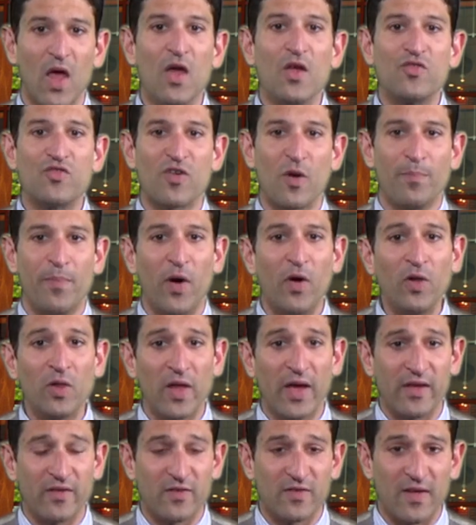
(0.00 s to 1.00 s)

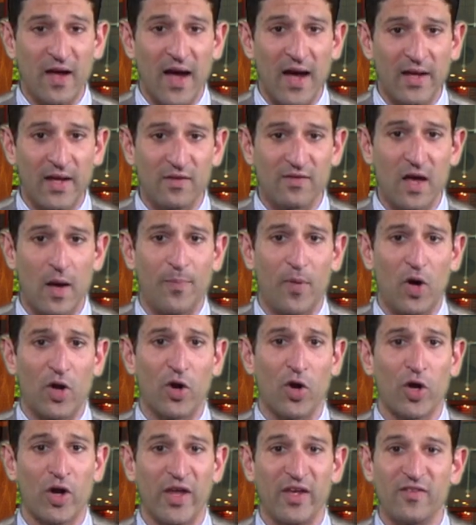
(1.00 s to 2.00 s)
Chipotle's stock is up on
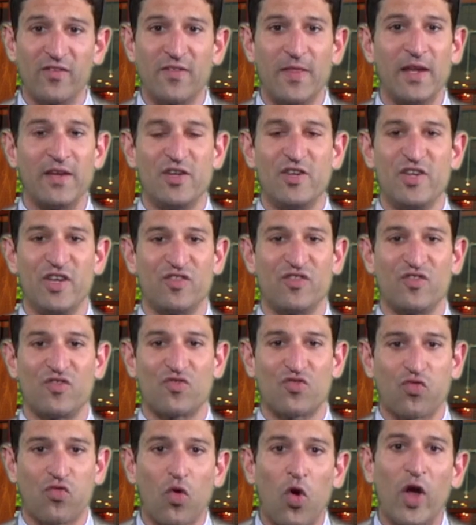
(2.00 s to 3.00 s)
earnings that
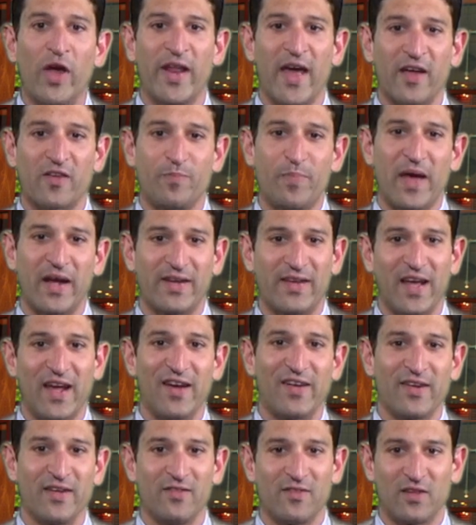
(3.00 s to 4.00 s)
destroyed
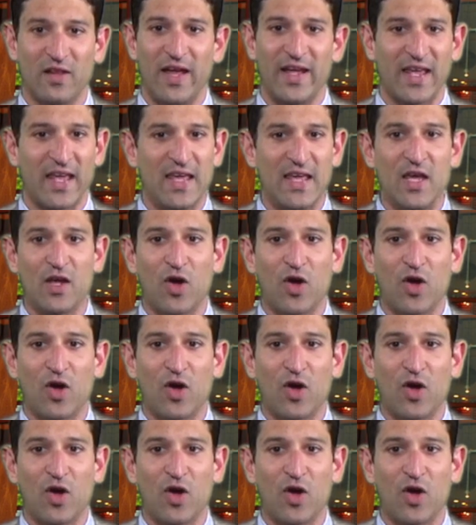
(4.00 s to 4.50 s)
expectations like E.